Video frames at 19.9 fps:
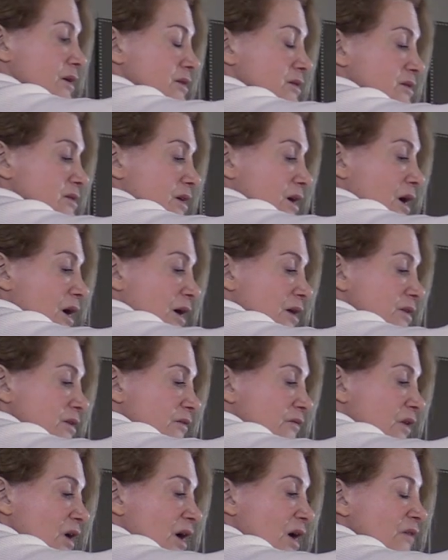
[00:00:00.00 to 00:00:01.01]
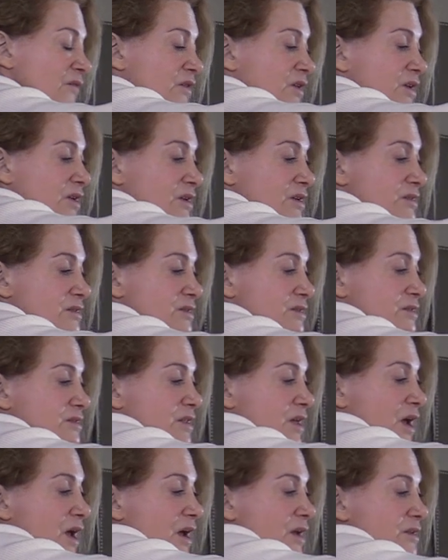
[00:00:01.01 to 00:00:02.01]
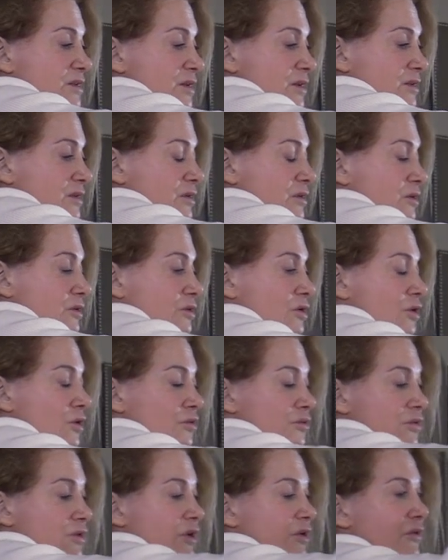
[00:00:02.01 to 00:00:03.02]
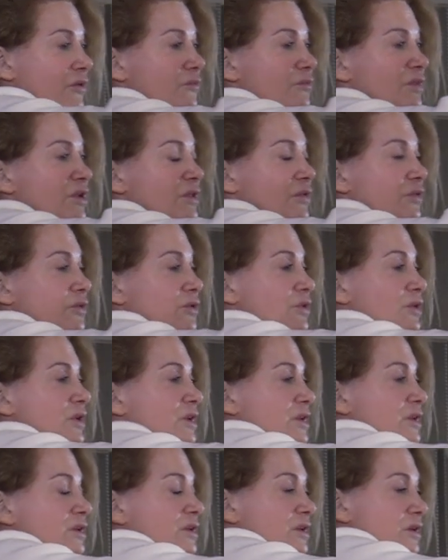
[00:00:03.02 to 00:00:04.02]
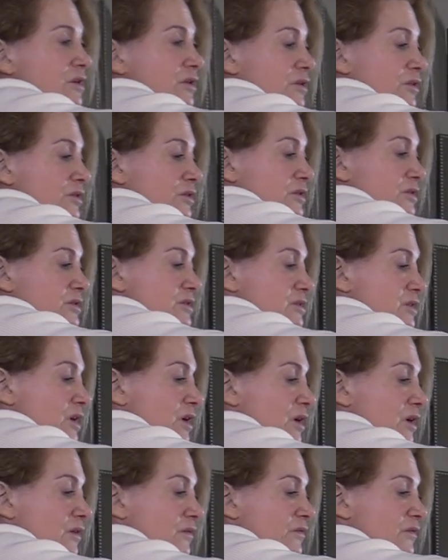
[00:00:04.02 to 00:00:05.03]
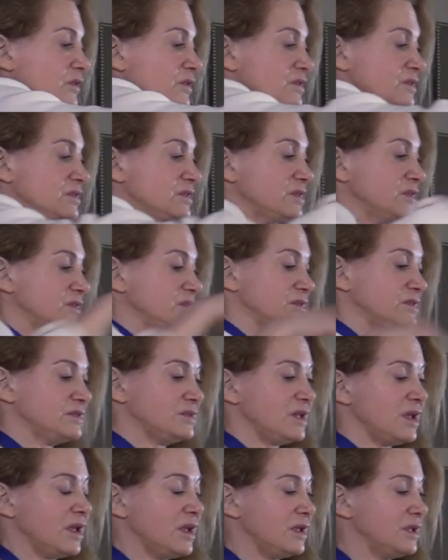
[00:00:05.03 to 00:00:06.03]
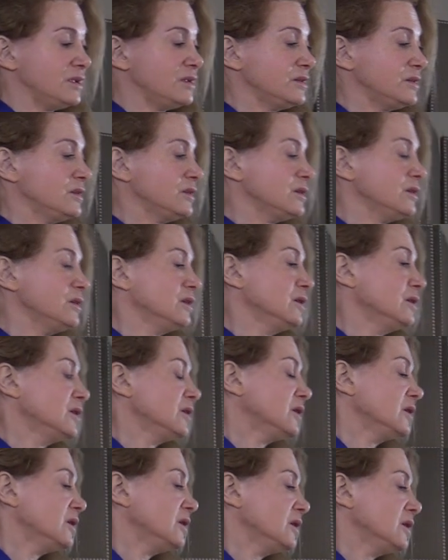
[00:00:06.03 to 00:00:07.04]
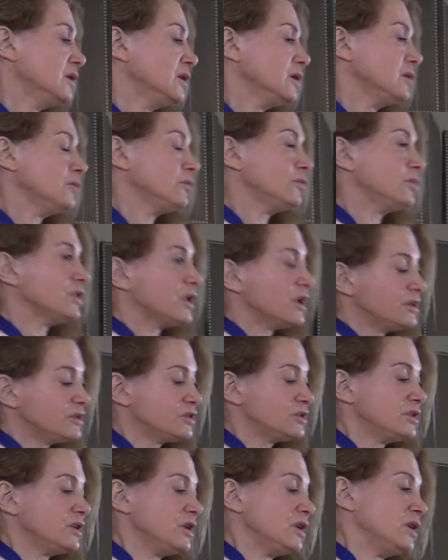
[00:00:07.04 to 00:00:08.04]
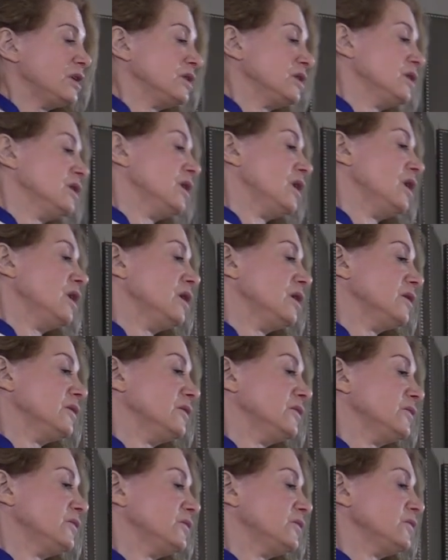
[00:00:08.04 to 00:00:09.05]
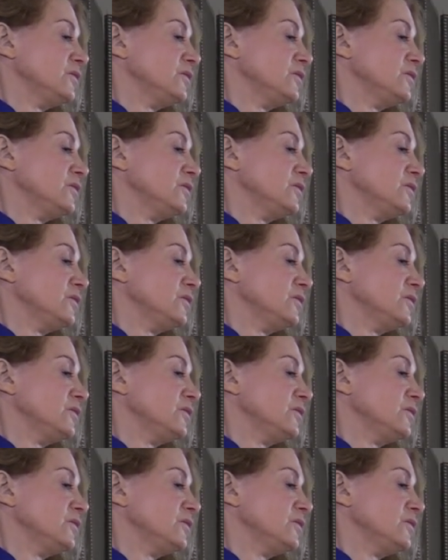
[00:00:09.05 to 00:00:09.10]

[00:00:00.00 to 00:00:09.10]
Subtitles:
it's kind of obvious that, you know, there have been 30 years of a sustained bludgeoning of